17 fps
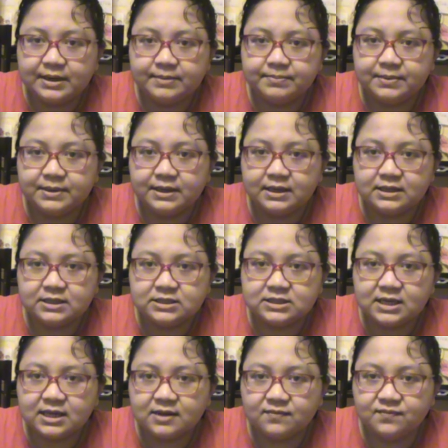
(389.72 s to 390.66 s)
but it's
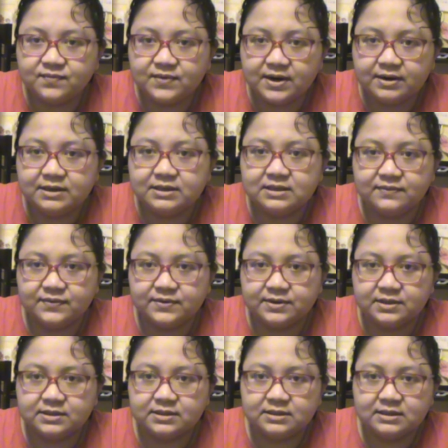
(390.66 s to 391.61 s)
just very
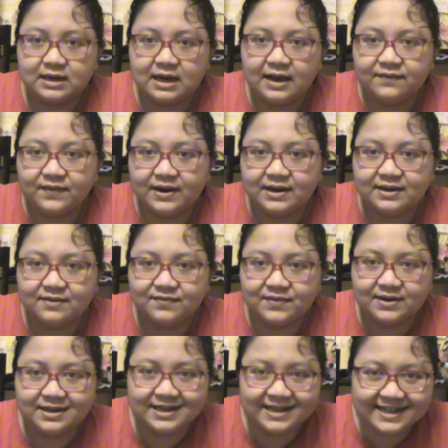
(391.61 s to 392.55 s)
difficult. I find it
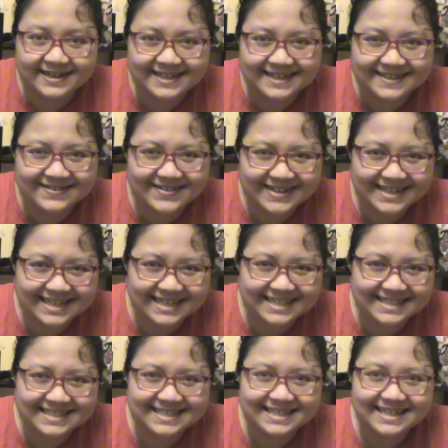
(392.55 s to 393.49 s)
very
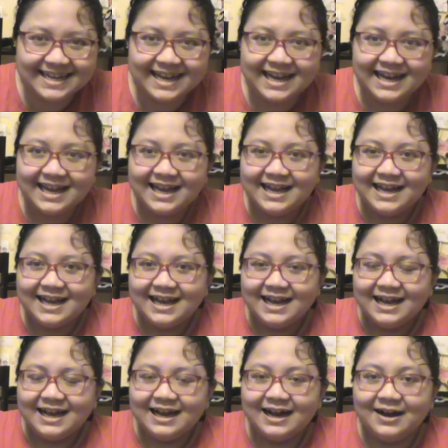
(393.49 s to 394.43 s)
difficult.
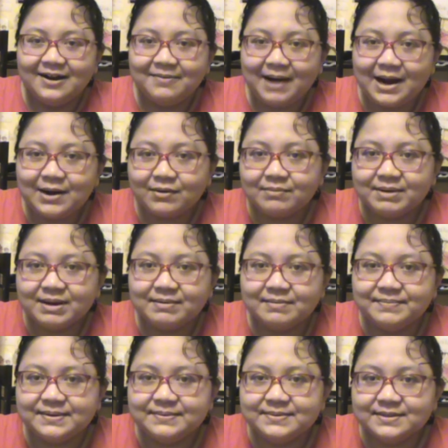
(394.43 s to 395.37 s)
I don't want to become
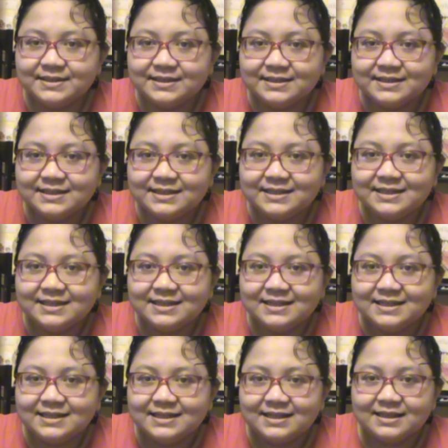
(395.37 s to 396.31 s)
a boomer,
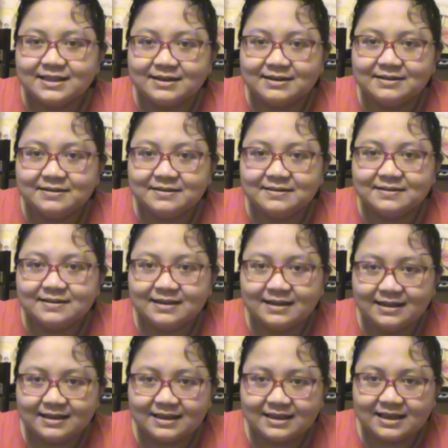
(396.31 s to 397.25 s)
so
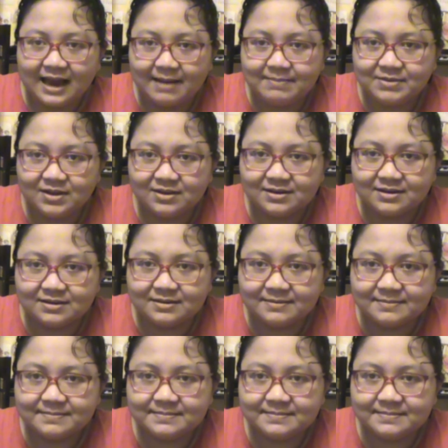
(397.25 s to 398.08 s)
it's time to learn.